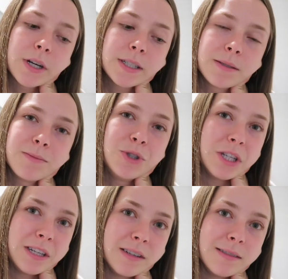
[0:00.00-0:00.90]
try on some
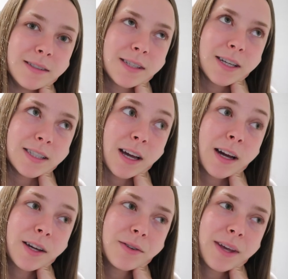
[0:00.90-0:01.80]
jeans because
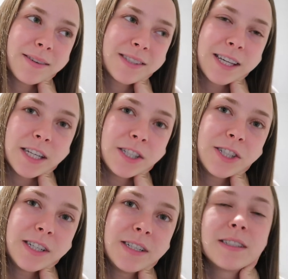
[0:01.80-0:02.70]
I only have skinny
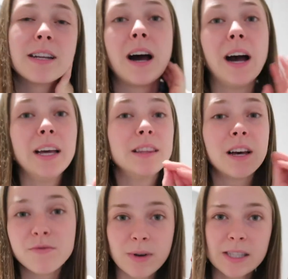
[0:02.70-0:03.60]
jeans and I
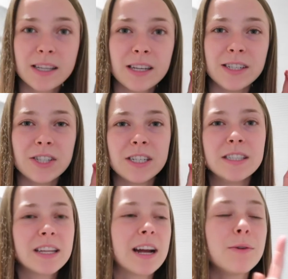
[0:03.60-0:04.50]
love my skinny
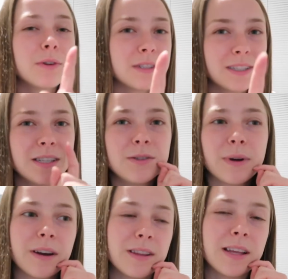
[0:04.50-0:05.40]
jeans and I will continue
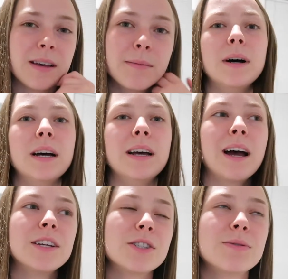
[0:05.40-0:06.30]
wearing them. But
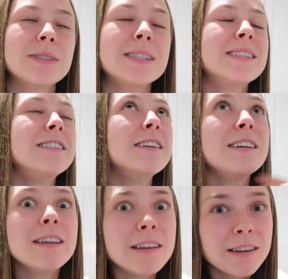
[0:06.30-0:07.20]
I just to
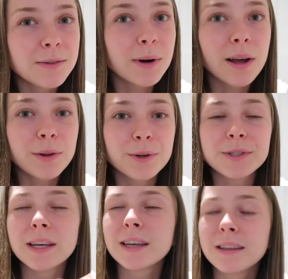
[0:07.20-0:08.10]
see see what I
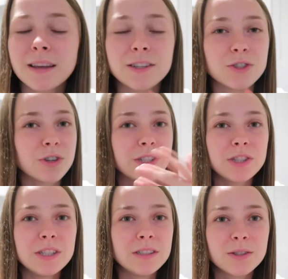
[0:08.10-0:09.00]
looked like in like straight
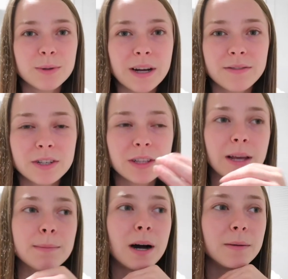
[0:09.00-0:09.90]
jeans or whatever,
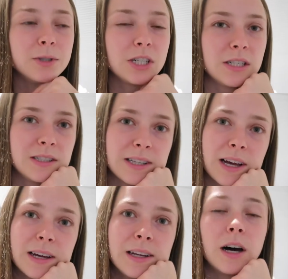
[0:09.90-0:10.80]
like mom jeans
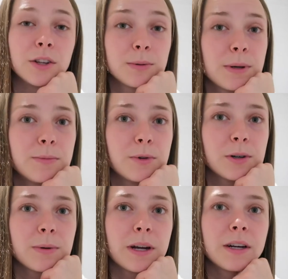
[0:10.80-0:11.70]
that other people
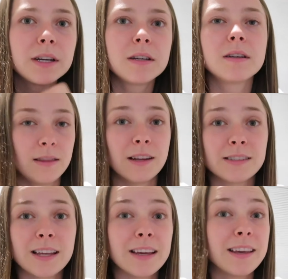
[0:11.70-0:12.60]
are wearing
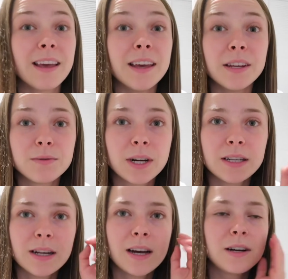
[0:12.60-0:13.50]
that's like in
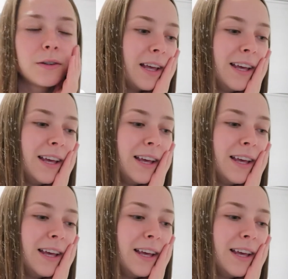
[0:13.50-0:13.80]
right now.